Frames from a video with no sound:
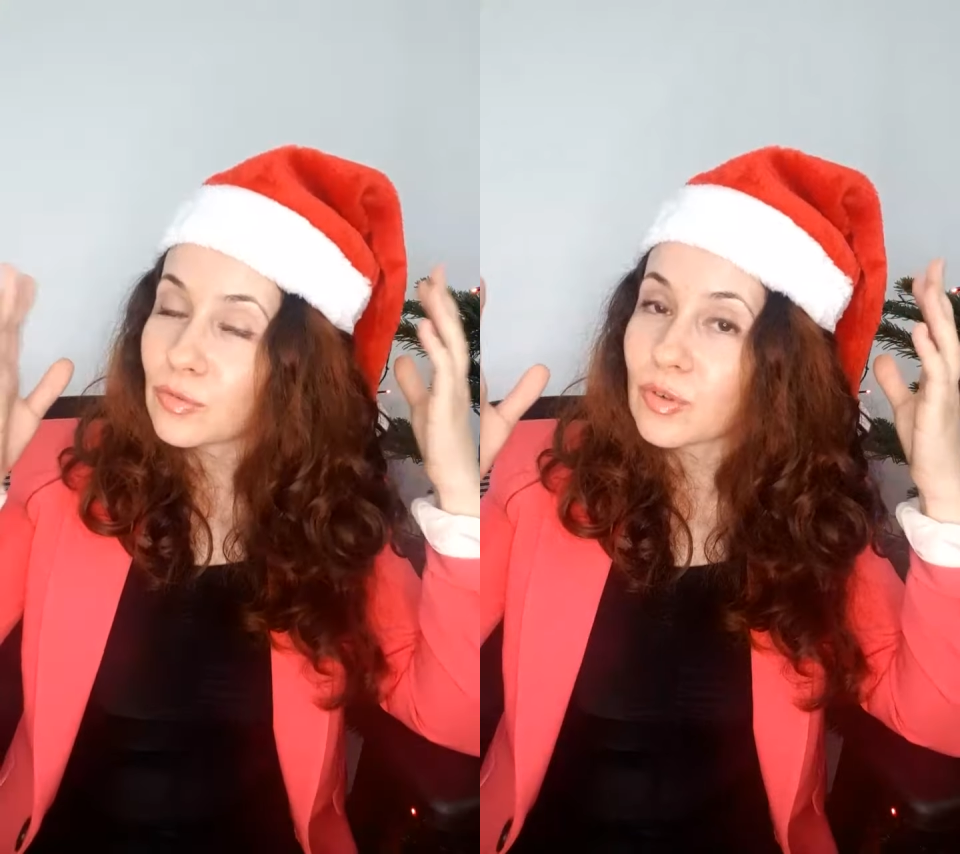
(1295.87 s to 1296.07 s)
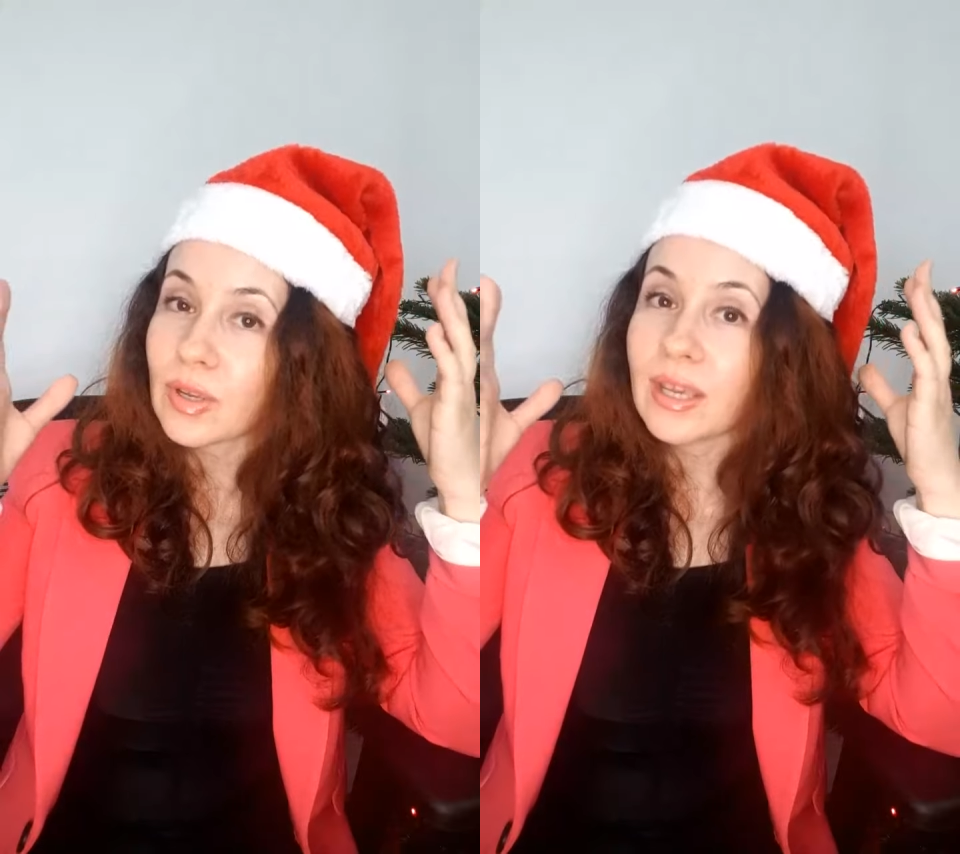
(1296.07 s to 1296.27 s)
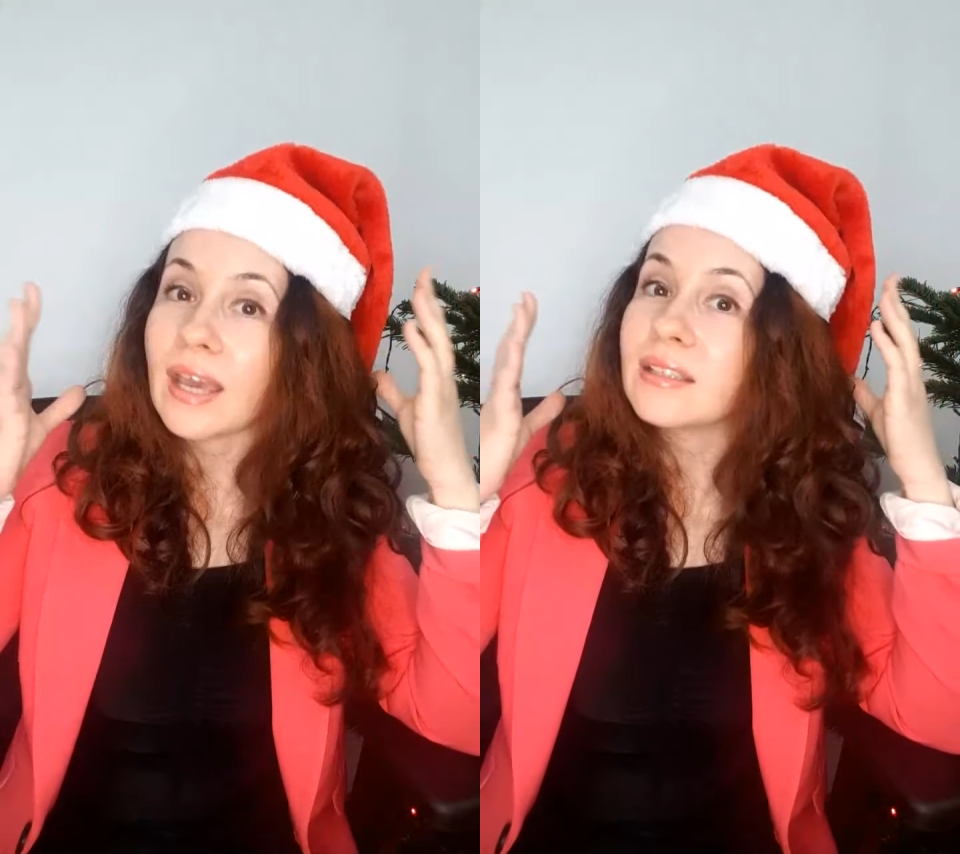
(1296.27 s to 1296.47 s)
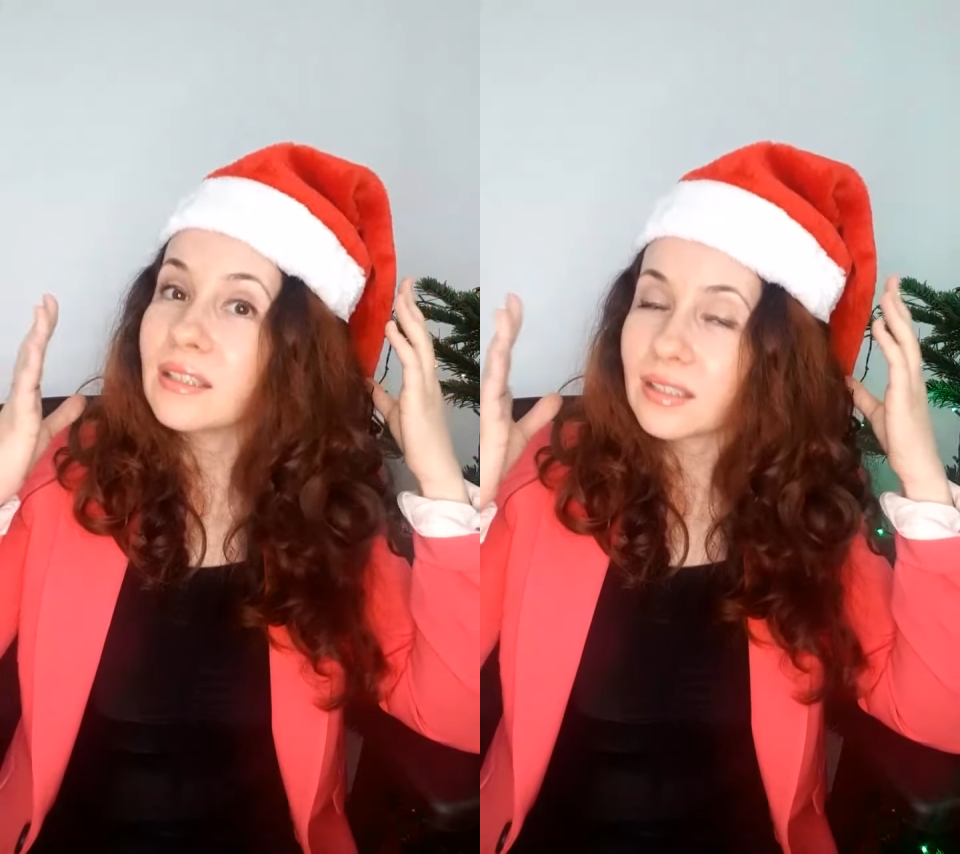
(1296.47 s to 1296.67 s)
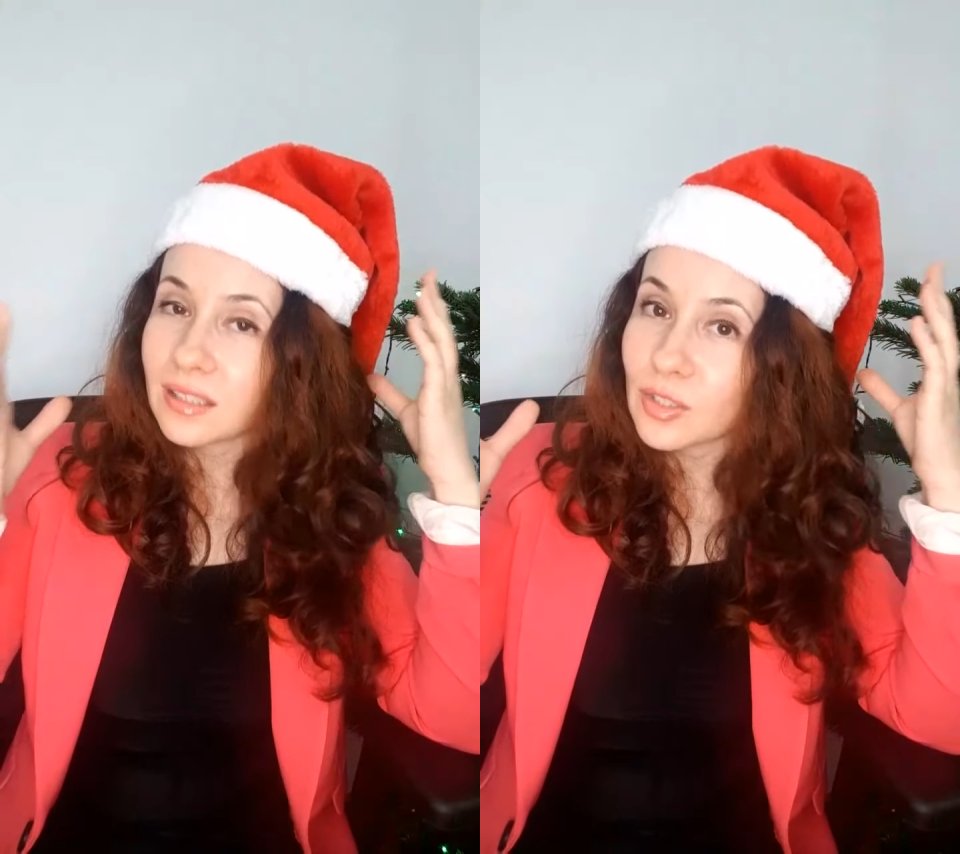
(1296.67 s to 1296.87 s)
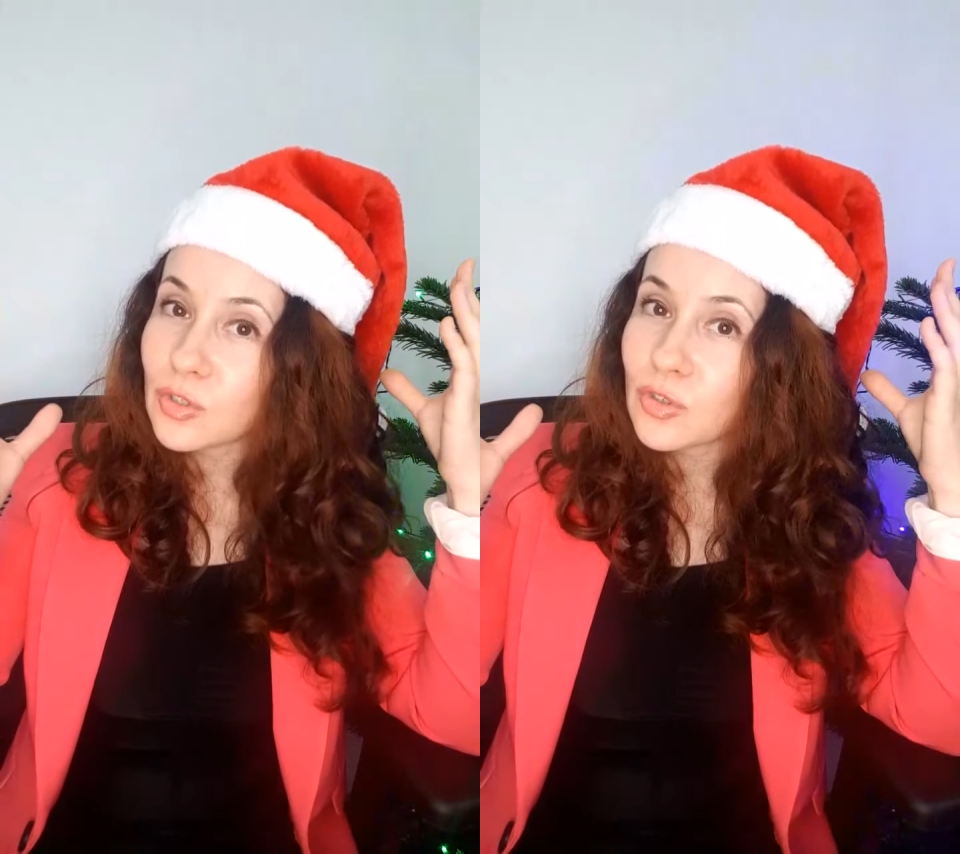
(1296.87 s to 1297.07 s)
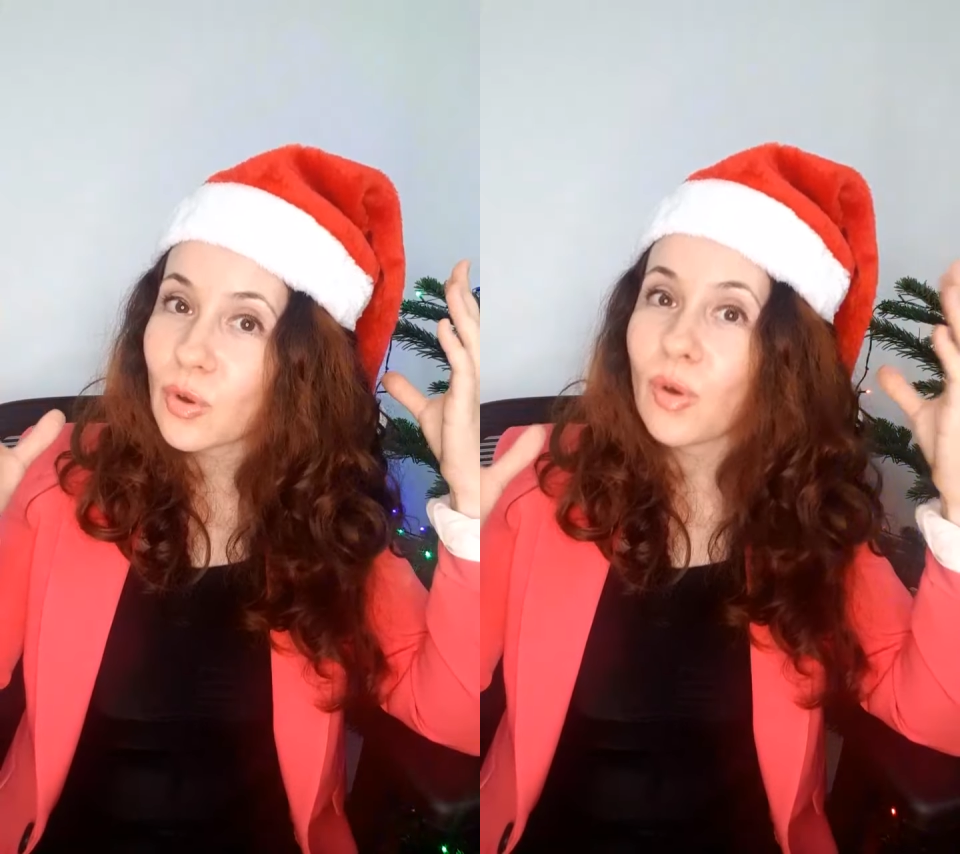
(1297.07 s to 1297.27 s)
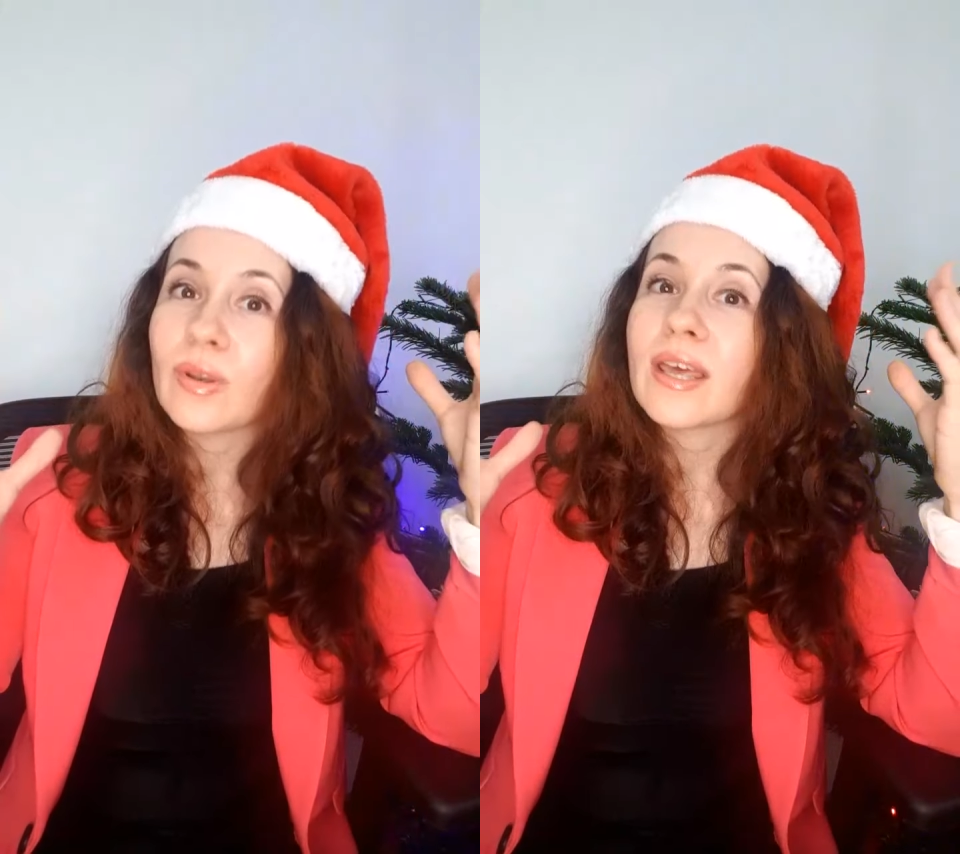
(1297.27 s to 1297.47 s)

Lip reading: free and in control,